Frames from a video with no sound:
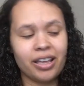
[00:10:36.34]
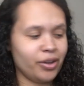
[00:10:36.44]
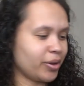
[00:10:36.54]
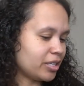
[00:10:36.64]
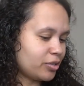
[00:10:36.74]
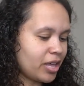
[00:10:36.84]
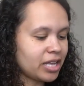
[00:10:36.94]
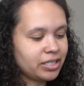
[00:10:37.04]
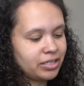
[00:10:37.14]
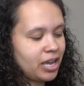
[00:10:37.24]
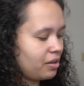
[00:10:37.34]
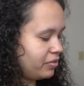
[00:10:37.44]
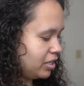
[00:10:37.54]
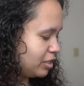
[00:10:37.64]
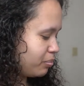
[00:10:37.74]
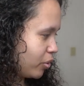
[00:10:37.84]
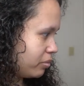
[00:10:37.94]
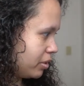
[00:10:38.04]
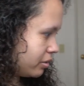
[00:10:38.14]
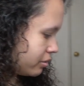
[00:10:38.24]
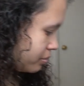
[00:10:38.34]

Okay, so that's kind of a disappointment,